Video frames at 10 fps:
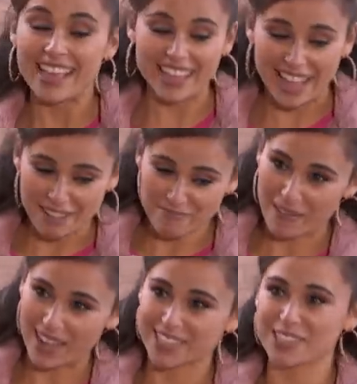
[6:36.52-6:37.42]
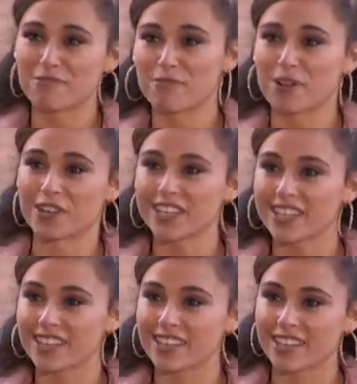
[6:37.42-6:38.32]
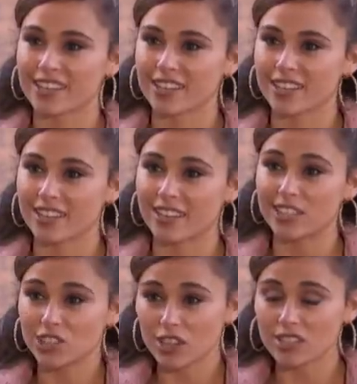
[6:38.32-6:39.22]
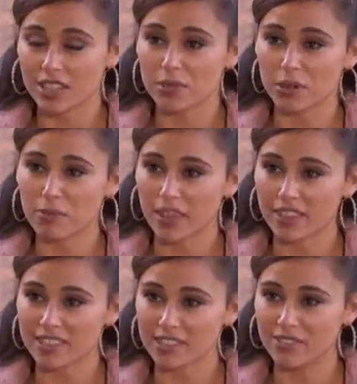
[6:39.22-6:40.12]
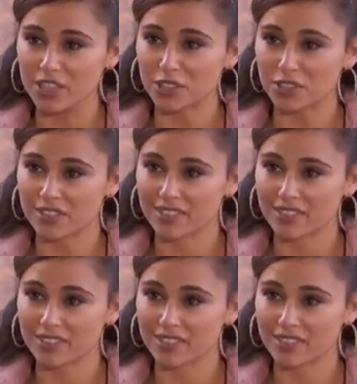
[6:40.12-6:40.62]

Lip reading: Getting back to the point, are you trying to say you want to make things official?